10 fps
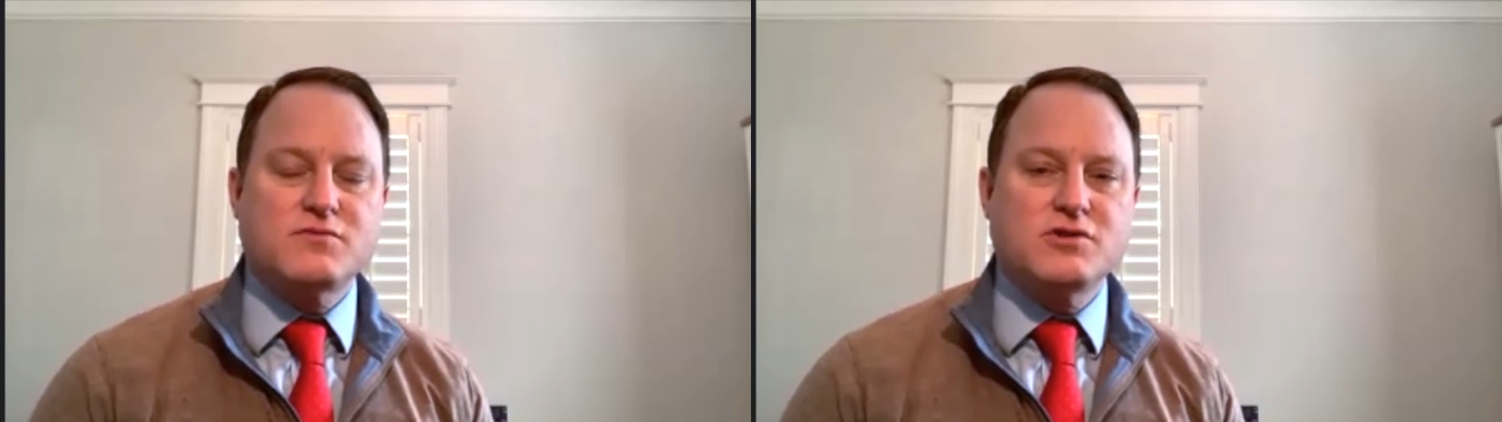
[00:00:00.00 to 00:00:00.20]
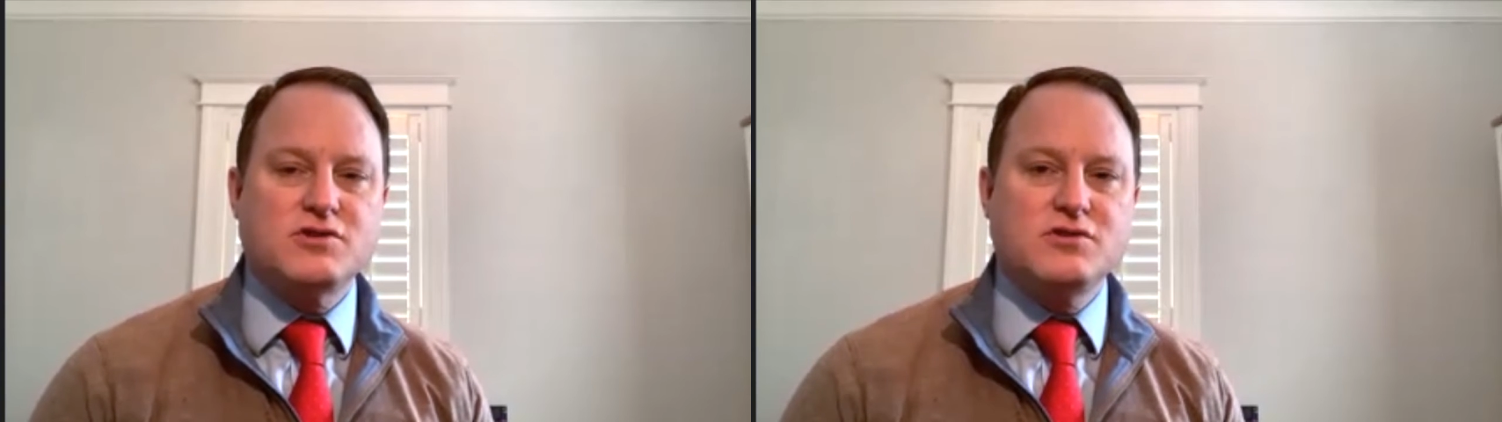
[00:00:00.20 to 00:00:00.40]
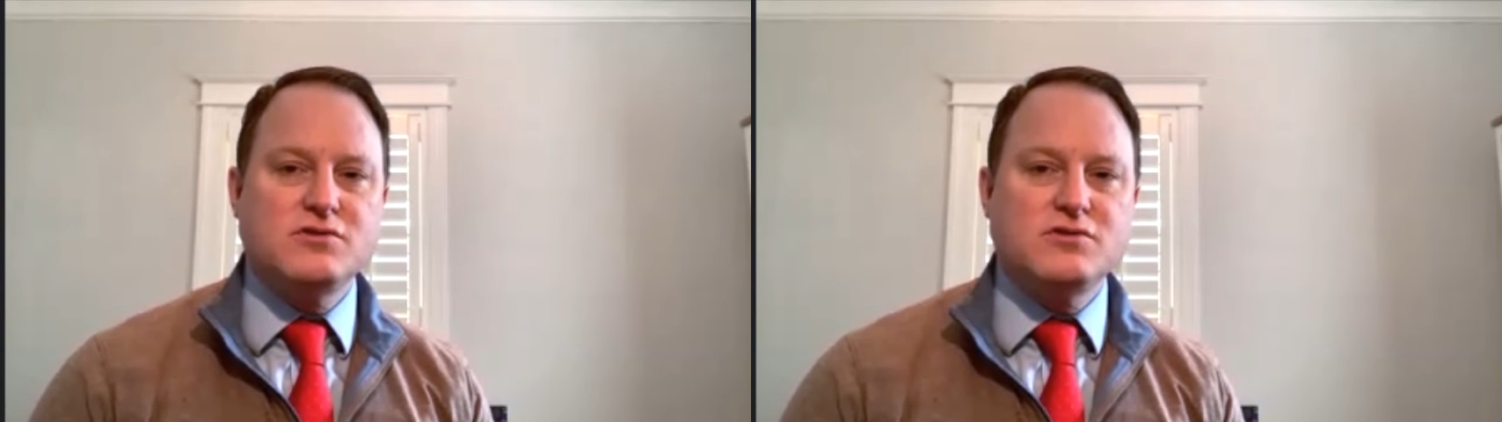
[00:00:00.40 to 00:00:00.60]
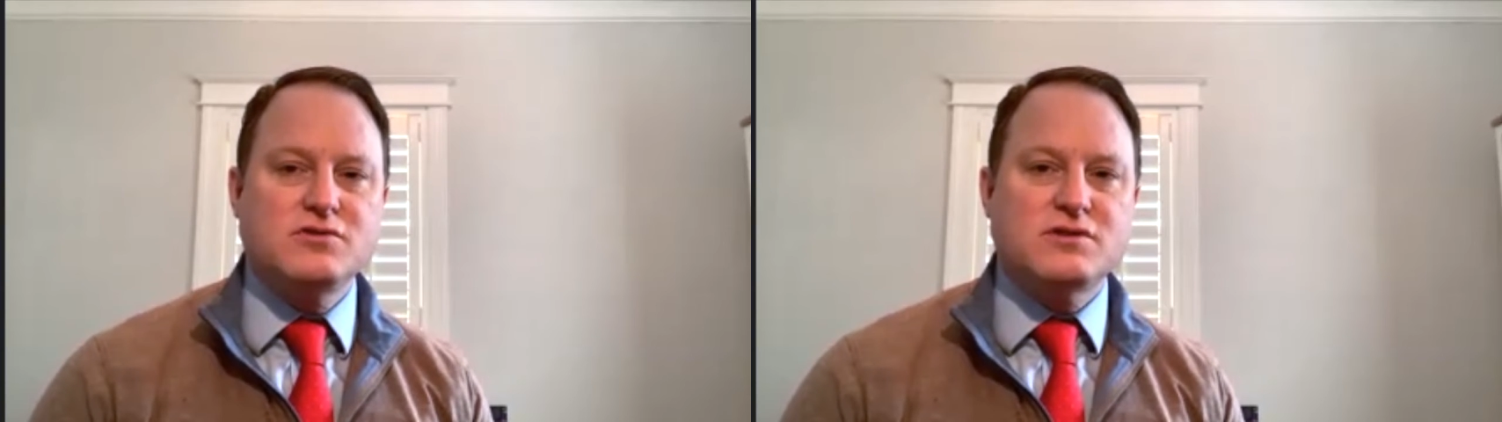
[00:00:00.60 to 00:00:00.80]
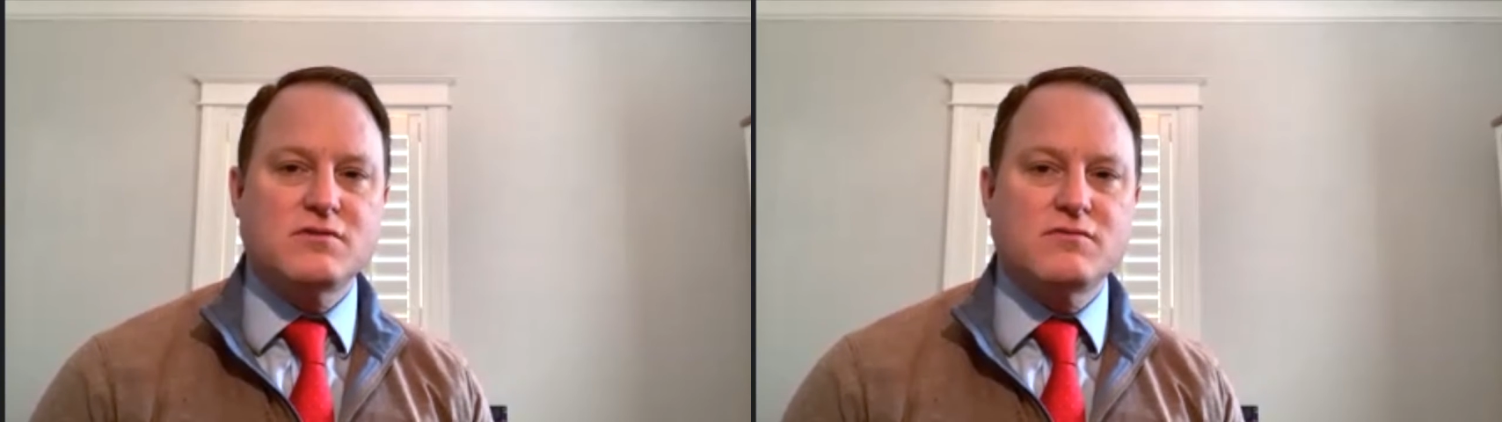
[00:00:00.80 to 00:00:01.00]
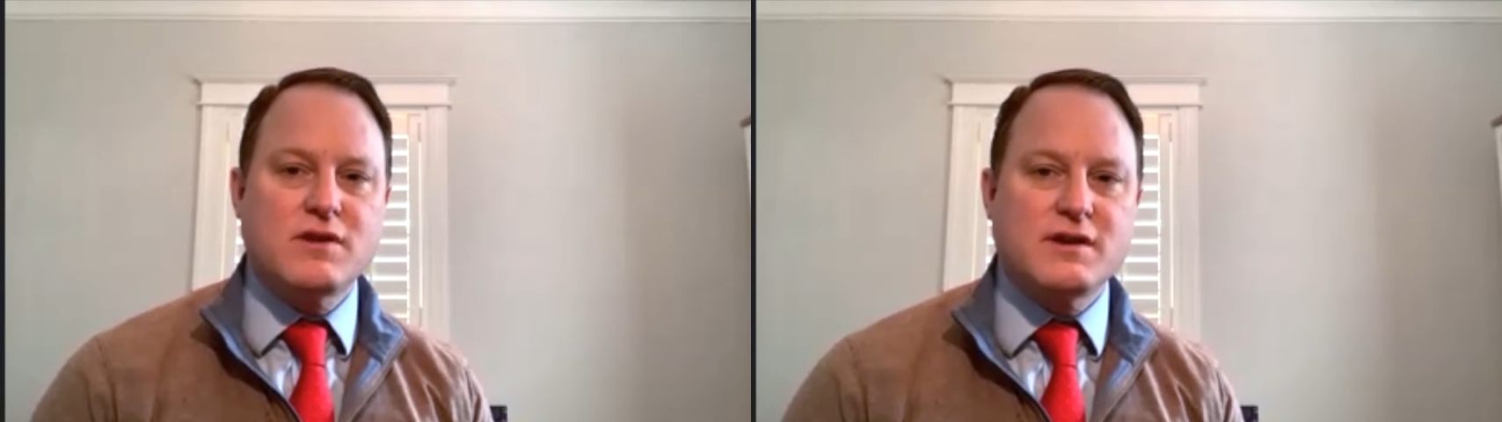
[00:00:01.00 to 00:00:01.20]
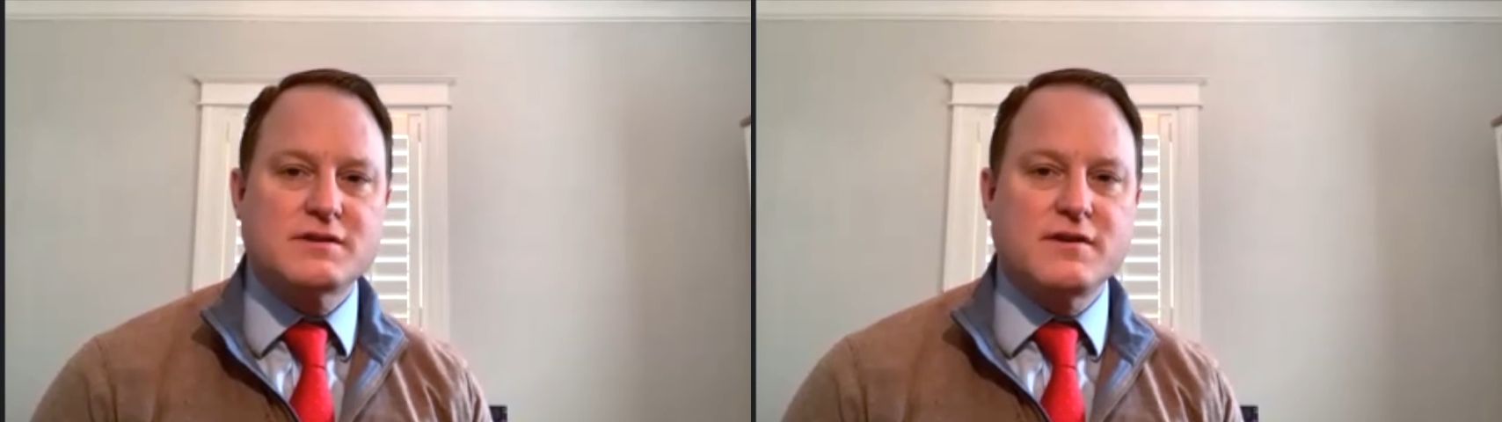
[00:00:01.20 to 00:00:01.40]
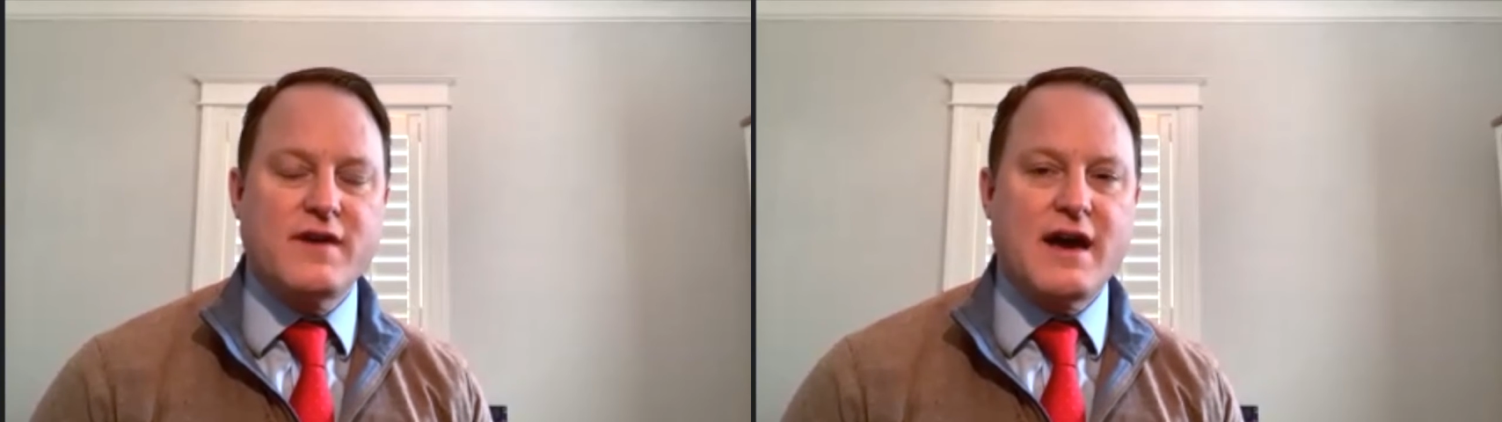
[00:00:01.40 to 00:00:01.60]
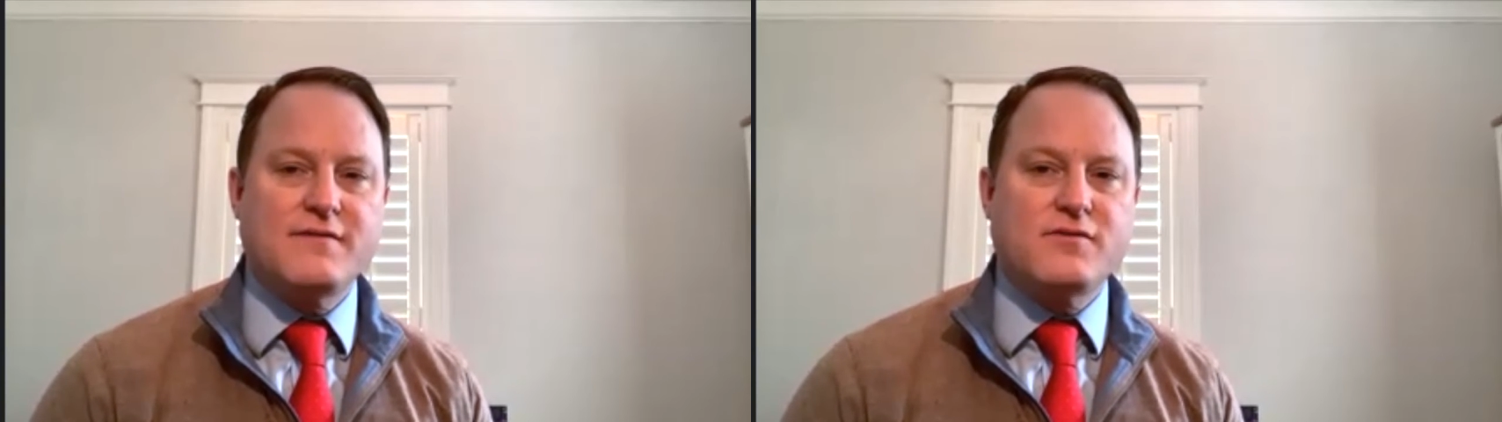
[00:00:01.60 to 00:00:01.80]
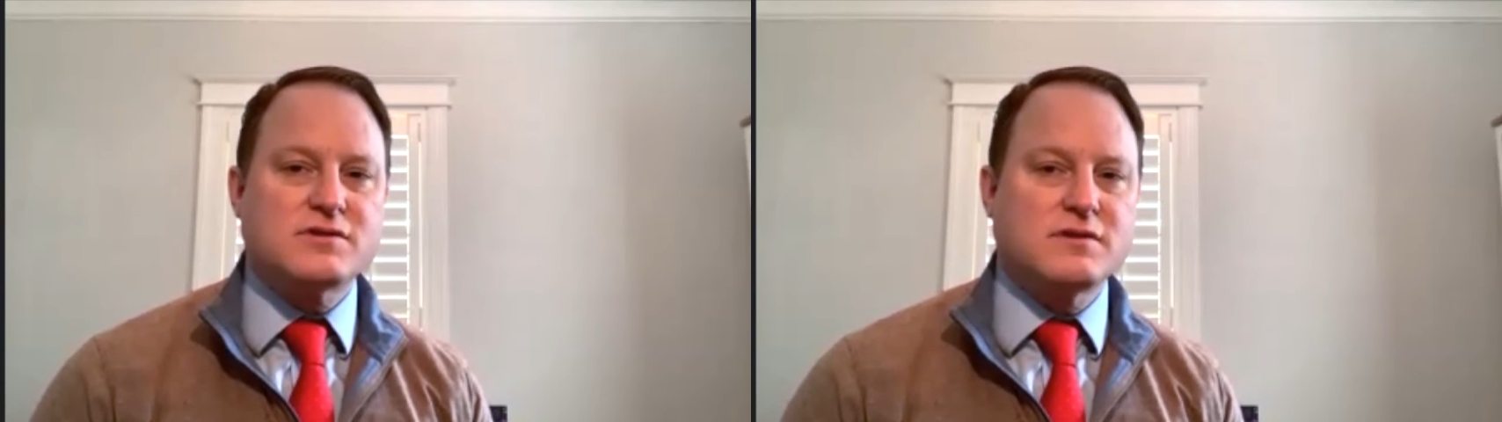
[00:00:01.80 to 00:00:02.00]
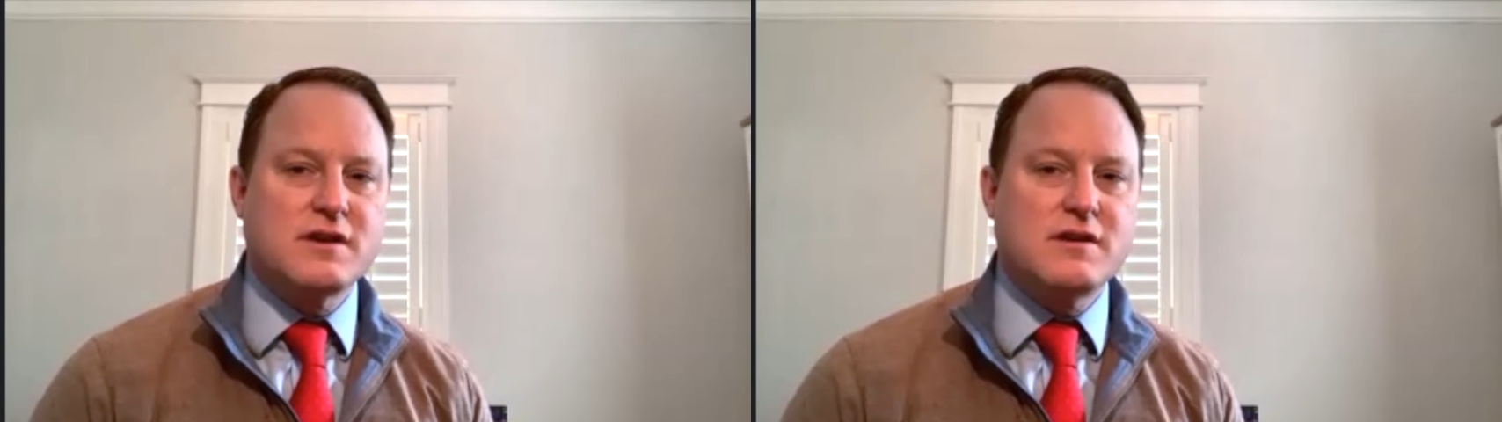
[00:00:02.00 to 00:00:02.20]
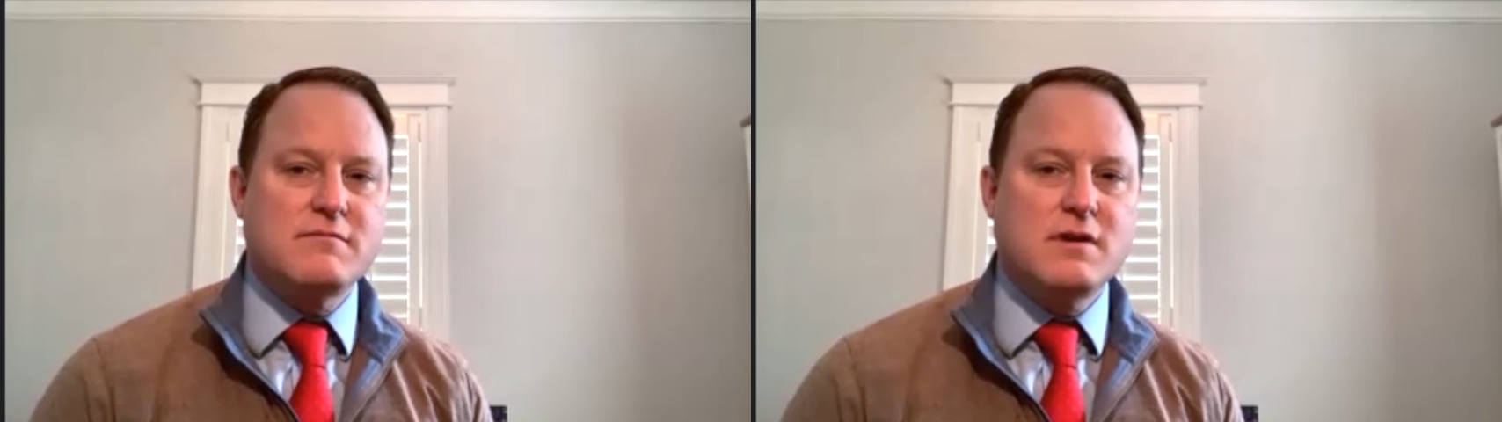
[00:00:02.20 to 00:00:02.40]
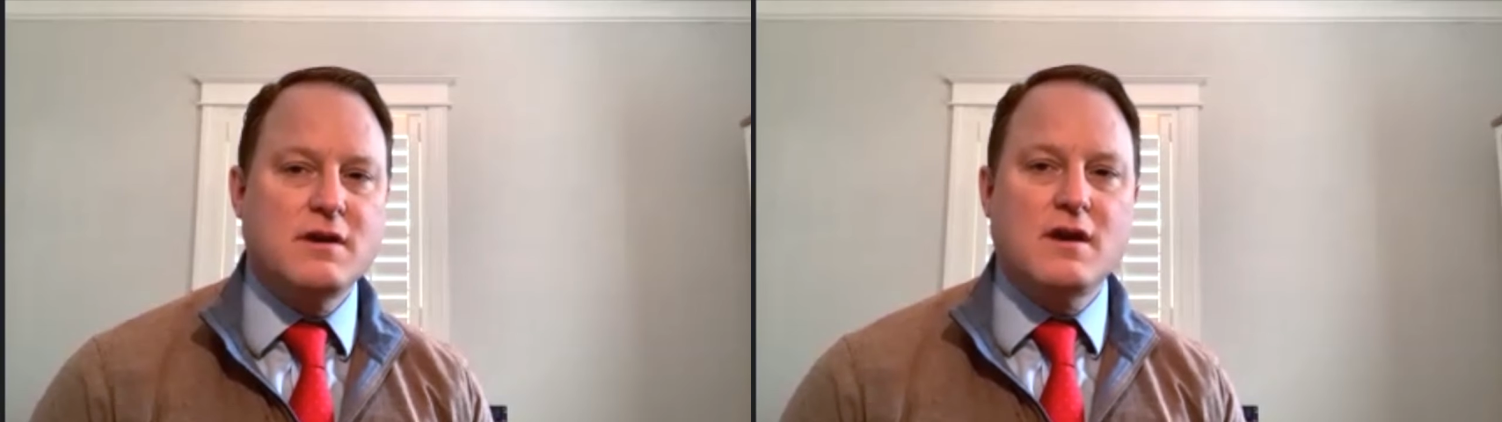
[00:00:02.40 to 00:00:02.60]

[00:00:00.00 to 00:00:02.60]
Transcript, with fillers: reduce the risk of adverse limb